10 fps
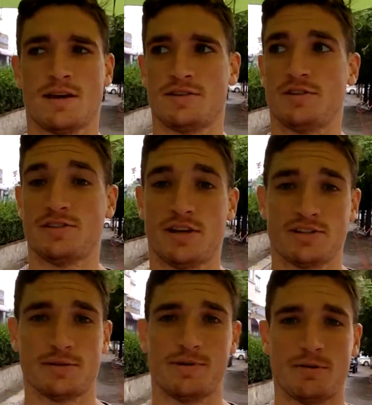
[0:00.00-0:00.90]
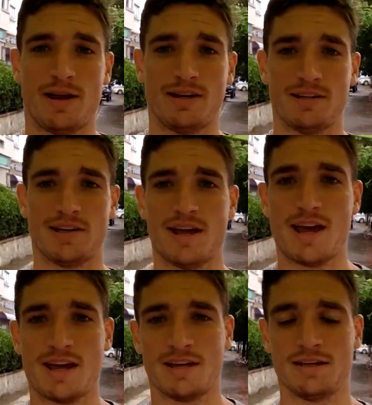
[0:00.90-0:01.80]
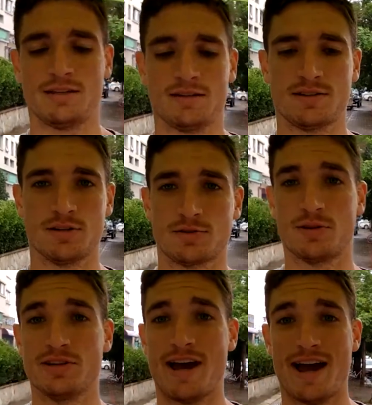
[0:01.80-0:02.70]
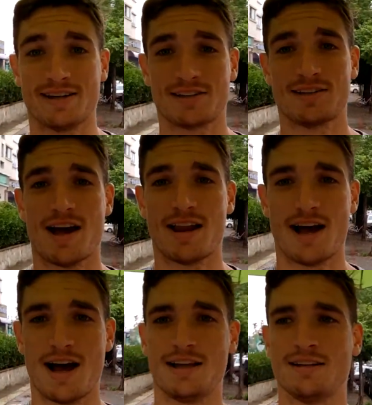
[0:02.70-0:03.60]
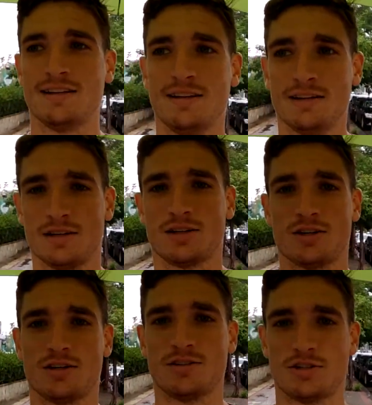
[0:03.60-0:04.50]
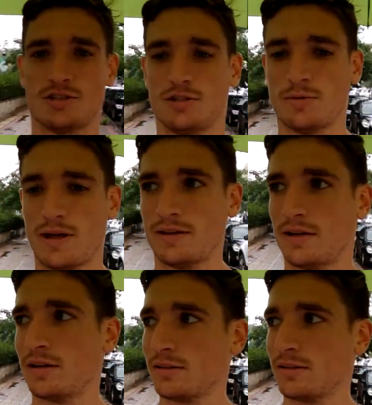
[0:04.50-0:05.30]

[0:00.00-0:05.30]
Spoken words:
As you can tell, it's a bit rainy today, so it's real nice. Not hot. Good chill weather.